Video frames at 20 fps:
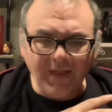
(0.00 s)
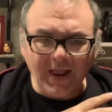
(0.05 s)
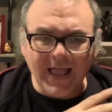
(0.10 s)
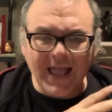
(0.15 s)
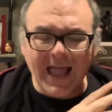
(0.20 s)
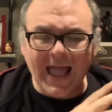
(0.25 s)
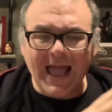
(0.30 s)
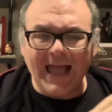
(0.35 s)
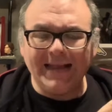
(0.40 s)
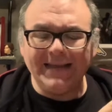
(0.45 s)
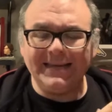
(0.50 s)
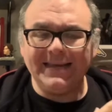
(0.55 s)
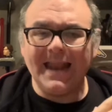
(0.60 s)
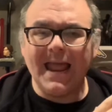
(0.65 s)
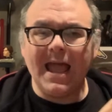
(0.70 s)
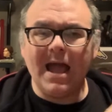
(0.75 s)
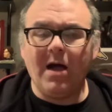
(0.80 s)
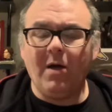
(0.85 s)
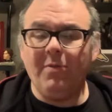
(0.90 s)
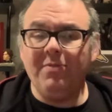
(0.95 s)
And
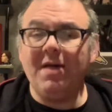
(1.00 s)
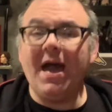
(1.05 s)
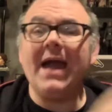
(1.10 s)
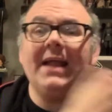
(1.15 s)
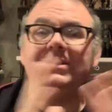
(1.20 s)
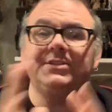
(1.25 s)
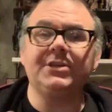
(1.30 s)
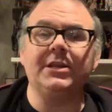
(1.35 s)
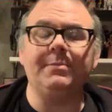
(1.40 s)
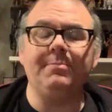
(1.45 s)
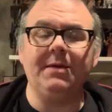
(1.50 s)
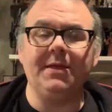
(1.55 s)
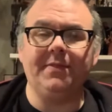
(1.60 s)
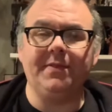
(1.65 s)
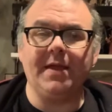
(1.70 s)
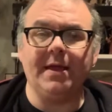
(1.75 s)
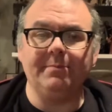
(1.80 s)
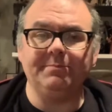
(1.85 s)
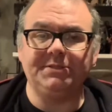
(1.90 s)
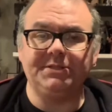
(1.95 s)
now that is going to be in
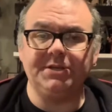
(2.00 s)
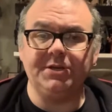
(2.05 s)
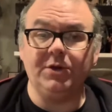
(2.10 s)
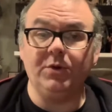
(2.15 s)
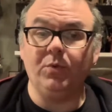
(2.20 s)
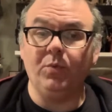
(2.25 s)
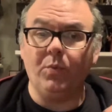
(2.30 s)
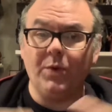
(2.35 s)
the MCU.